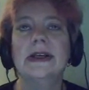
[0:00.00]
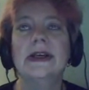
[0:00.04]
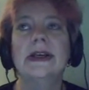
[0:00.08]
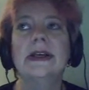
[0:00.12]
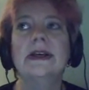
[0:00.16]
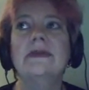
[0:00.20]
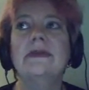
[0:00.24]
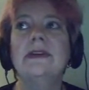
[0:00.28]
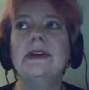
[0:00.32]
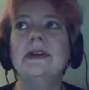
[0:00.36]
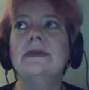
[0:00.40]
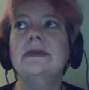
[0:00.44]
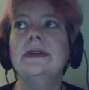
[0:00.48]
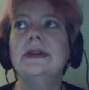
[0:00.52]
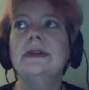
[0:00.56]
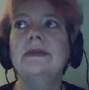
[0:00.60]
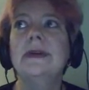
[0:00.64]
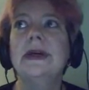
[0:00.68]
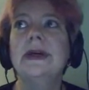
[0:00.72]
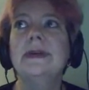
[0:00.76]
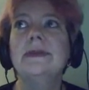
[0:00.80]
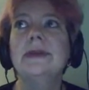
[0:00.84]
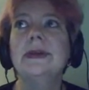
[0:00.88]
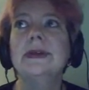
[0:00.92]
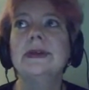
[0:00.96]
If you
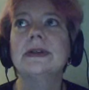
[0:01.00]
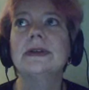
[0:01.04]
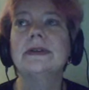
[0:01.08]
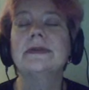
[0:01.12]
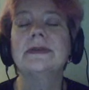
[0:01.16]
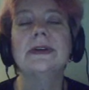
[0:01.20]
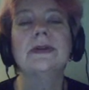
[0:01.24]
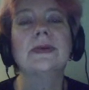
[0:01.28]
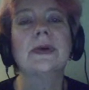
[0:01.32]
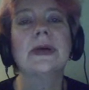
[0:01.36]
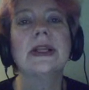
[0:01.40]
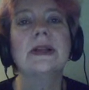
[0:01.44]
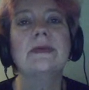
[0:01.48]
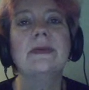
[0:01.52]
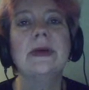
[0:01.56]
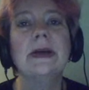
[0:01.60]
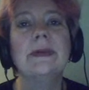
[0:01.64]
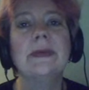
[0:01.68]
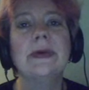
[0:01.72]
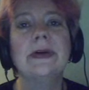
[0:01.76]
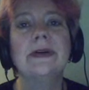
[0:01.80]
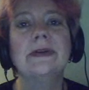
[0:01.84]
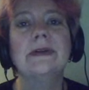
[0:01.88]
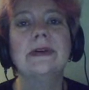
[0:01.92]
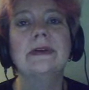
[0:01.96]
remember, if you're one of the
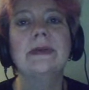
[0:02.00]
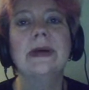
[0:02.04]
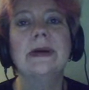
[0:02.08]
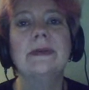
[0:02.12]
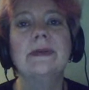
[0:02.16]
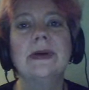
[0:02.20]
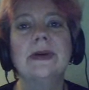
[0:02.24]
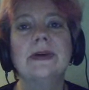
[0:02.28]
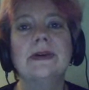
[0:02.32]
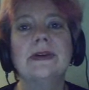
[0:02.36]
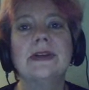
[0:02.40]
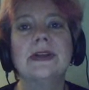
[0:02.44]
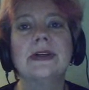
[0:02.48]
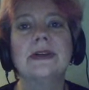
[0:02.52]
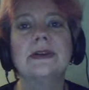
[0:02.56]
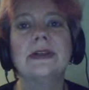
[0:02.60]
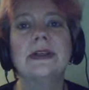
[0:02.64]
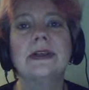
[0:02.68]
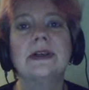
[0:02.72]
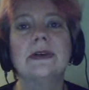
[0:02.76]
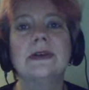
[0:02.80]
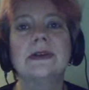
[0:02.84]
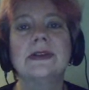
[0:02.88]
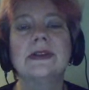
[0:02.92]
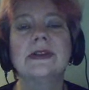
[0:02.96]
people who remember
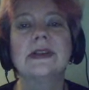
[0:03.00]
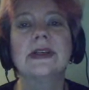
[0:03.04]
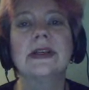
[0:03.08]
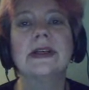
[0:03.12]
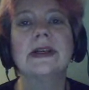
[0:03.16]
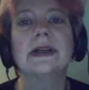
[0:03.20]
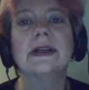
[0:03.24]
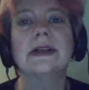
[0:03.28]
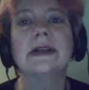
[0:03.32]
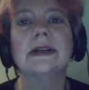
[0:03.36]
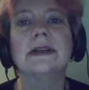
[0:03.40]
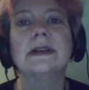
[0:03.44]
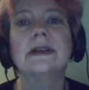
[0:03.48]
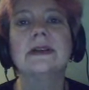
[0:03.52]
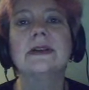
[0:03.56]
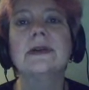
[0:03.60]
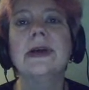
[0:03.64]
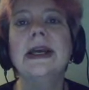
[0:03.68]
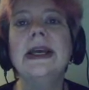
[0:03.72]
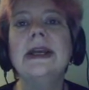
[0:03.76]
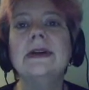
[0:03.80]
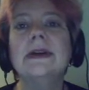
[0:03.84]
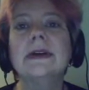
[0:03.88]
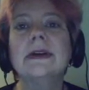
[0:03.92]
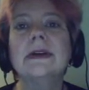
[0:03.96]
Tuluk's
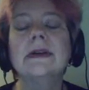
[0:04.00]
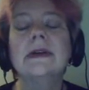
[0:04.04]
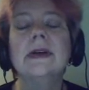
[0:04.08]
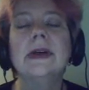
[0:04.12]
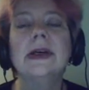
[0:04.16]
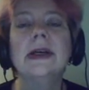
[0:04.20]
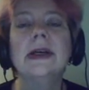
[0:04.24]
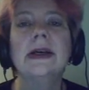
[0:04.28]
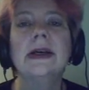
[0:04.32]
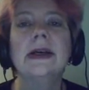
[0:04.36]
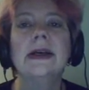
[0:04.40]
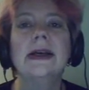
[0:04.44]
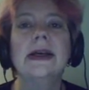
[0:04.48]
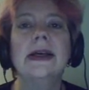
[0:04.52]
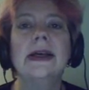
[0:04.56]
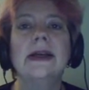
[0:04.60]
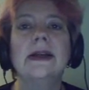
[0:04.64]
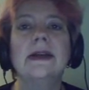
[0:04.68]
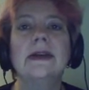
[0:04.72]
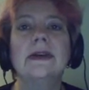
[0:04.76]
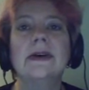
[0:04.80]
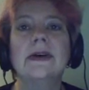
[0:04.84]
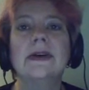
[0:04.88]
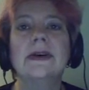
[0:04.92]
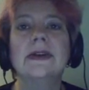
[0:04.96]
crater
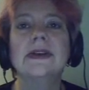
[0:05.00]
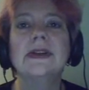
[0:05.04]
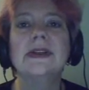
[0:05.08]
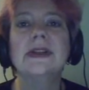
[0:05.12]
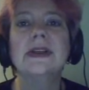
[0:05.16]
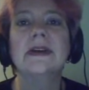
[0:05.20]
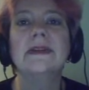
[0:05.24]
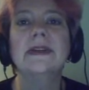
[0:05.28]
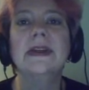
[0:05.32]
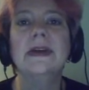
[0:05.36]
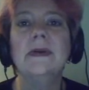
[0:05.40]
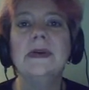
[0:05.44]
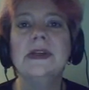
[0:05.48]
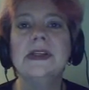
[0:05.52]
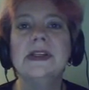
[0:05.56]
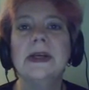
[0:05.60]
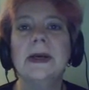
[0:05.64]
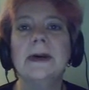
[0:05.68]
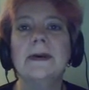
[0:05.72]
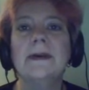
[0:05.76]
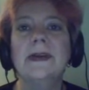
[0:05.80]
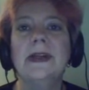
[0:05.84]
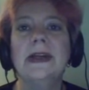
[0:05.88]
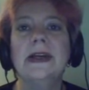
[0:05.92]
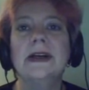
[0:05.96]
and all the stuff that was
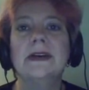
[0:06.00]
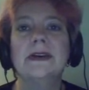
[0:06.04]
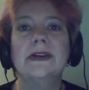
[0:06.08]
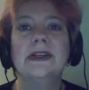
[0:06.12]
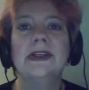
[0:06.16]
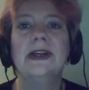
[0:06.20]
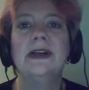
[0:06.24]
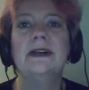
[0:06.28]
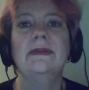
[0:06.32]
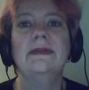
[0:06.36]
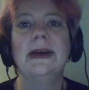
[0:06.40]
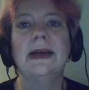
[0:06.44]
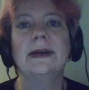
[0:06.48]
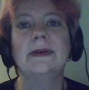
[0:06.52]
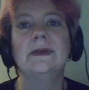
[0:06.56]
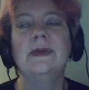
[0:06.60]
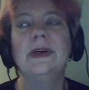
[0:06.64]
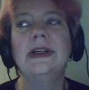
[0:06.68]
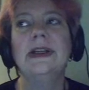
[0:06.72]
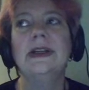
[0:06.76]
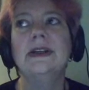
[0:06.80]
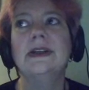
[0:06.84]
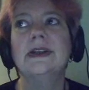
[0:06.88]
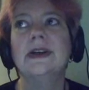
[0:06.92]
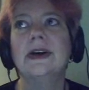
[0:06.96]
down there, she in fact
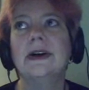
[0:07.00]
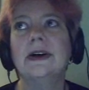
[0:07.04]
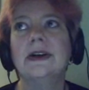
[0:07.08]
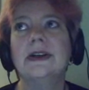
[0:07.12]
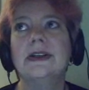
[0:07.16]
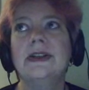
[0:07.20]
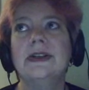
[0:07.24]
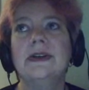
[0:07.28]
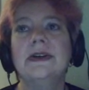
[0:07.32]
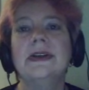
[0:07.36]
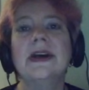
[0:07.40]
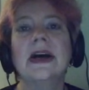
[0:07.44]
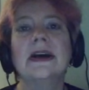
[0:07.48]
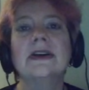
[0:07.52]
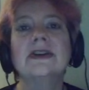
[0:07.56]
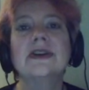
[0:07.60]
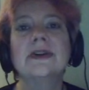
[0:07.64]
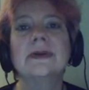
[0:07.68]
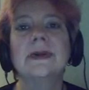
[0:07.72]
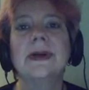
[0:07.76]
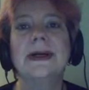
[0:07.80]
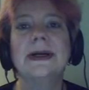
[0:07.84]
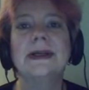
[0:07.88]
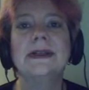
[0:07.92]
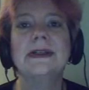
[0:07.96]
went and talked to
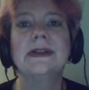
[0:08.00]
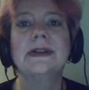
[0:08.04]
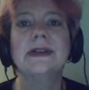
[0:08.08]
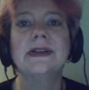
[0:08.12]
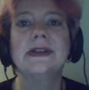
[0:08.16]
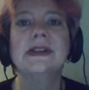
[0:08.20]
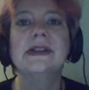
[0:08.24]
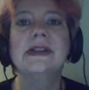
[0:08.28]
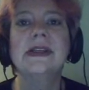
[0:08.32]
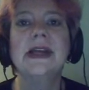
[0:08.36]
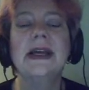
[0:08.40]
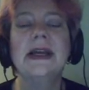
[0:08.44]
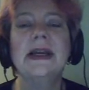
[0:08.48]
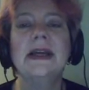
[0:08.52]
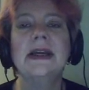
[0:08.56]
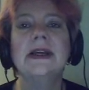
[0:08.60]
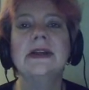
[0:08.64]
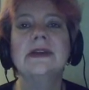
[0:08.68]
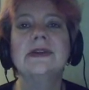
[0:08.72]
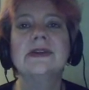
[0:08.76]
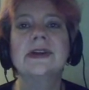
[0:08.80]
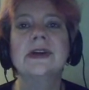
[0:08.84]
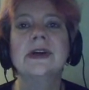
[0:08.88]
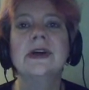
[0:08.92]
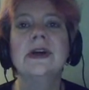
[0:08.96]
Gajarat the
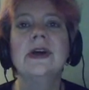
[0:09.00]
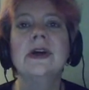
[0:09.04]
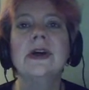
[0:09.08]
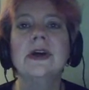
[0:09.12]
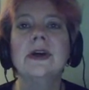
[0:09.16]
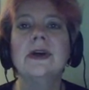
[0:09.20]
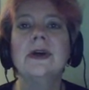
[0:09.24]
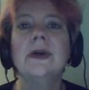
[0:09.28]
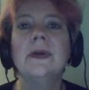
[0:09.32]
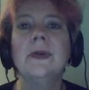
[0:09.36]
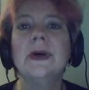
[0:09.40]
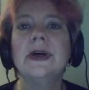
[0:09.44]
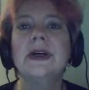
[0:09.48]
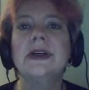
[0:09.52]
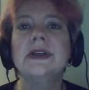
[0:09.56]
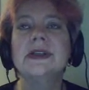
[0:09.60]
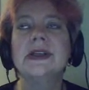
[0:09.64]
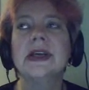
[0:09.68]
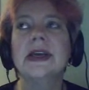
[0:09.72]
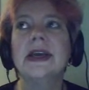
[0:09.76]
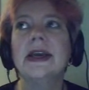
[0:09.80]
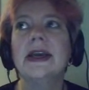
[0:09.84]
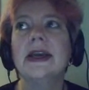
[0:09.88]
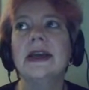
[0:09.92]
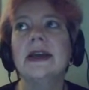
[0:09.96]
Sage, who
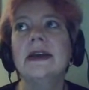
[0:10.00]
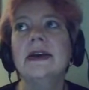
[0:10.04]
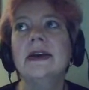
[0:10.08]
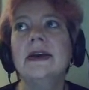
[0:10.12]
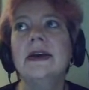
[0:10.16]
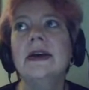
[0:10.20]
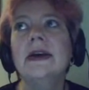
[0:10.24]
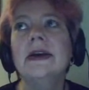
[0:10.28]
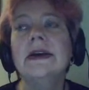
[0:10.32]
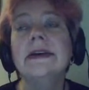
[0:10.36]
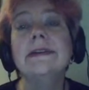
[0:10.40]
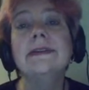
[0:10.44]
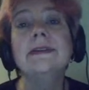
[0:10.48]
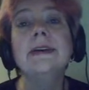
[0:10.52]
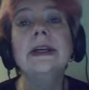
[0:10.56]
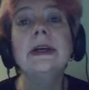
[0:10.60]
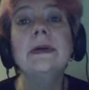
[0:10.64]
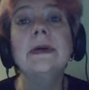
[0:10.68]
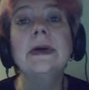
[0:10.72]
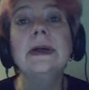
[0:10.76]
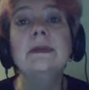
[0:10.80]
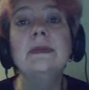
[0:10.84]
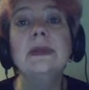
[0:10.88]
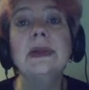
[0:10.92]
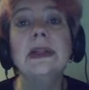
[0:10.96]
was a
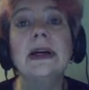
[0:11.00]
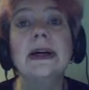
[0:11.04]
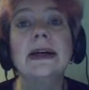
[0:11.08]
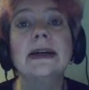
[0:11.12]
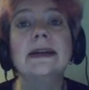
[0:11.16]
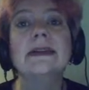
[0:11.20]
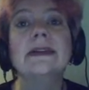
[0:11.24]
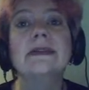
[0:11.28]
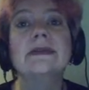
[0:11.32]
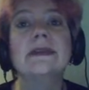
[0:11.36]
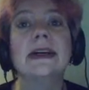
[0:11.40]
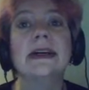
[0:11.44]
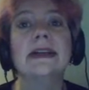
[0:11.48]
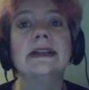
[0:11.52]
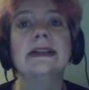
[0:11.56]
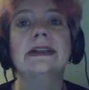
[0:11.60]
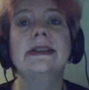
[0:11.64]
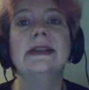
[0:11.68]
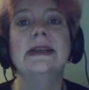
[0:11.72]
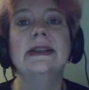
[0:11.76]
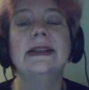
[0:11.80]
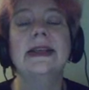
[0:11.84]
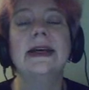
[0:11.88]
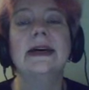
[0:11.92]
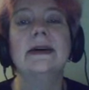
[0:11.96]
frequent plot
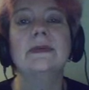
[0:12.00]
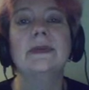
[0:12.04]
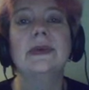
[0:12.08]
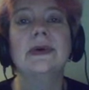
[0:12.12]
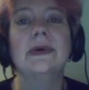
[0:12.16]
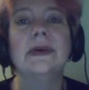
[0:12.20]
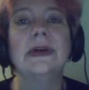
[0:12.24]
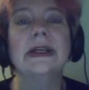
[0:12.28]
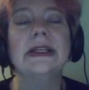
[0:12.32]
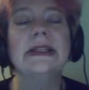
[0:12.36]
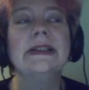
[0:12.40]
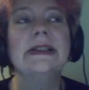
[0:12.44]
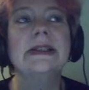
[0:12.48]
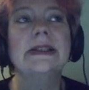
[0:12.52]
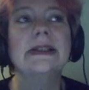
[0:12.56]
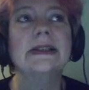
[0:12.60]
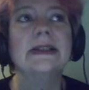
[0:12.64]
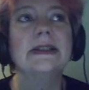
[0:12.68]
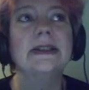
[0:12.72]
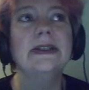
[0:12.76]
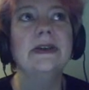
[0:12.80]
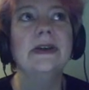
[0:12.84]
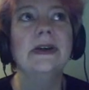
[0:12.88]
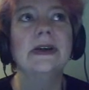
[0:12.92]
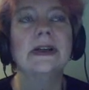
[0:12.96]
device at that point.
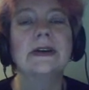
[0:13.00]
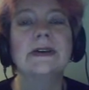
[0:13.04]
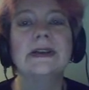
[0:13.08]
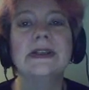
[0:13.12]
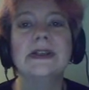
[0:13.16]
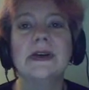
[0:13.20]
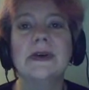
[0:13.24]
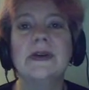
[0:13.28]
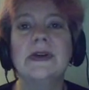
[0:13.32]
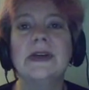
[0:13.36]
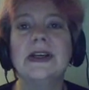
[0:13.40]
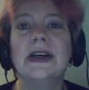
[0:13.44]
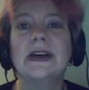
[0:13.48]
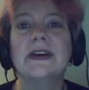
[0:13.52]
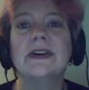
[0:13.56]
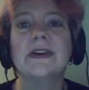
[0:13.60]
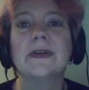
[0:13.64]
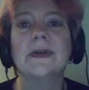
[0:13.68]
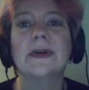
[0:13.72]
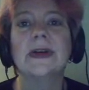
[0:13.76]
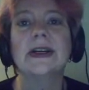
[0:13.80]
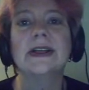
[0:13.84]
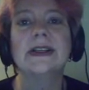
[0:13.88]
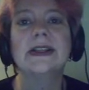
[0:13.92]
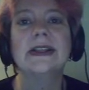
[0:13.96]
You could always go to
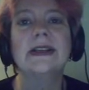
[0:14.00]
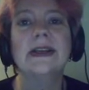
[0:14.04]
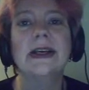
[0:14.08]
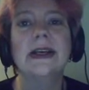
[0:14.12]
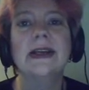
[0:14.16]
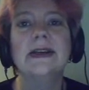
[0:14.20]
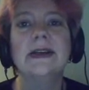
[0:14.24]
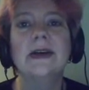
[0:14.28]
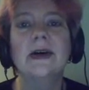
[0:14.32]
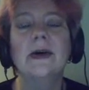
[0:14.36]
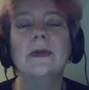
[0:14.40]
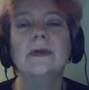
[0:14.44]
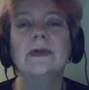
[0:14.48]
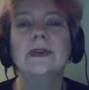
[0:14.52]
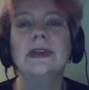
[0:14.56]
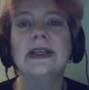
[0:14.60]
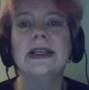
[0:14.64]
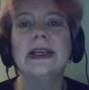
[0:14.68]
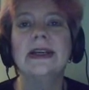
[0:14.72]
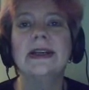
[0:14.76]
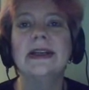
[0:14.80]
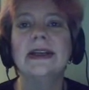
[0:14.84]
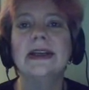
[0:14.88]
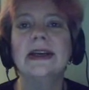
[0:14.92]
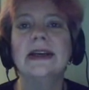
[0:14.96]
Gajarat and hopefully
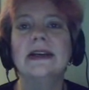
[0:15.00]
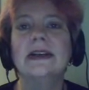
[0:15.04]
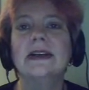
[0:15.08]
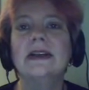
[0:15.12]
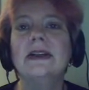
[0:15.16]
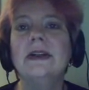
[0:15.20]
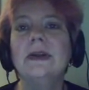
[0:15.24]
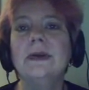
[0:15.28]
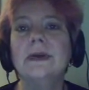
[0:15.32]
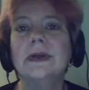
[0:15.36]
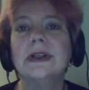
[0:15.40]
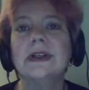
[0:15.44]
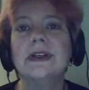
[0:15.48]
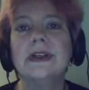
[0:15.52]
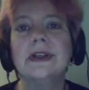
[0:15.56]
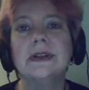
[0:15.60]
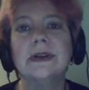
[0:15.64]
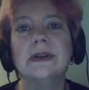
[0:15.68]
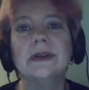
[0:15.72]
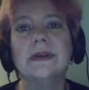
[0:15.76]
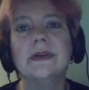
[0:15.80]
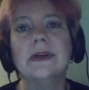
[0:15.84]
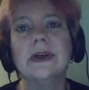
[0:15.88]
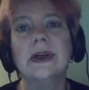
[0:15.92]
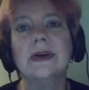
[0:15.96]
get a clue or
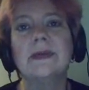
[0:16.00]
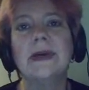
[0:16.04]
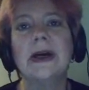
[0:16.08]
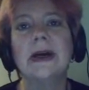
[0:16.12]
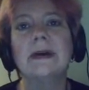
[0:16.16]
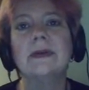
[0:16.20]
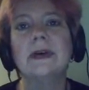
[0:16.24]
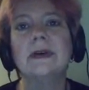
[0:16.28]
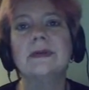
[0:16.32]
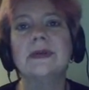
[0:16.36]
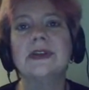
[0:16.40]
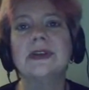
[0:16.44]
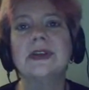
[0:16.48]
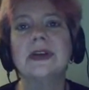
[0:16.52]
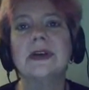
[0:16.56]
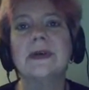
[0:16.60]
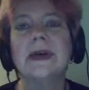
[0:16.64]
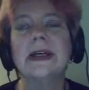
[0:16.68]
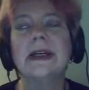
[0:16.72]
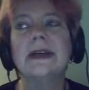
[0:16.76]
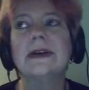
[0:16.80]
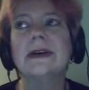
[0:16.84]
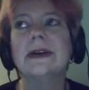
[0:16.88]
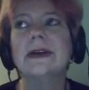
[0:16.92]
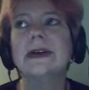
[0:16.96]
two about what was
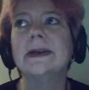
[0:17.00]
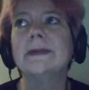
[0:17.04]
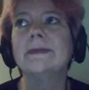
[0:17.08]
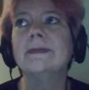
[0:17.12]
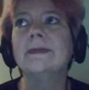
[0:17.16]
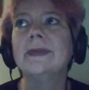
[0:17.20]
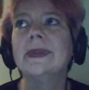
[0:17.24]
going on.